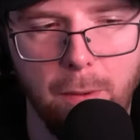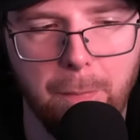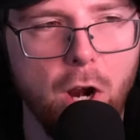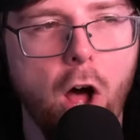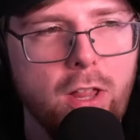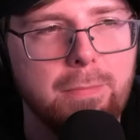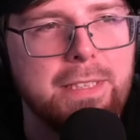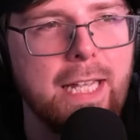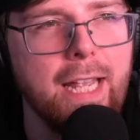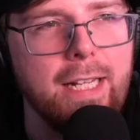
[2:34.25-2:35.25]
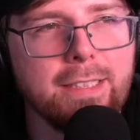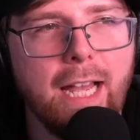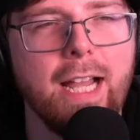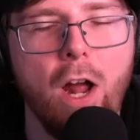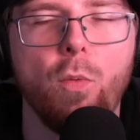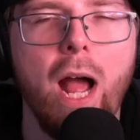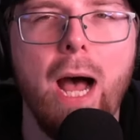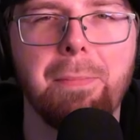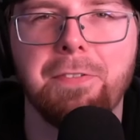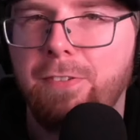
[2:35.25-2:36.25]
But all I'm saying is I got
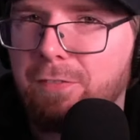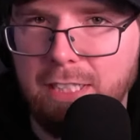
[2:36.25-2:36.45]
robbed fifty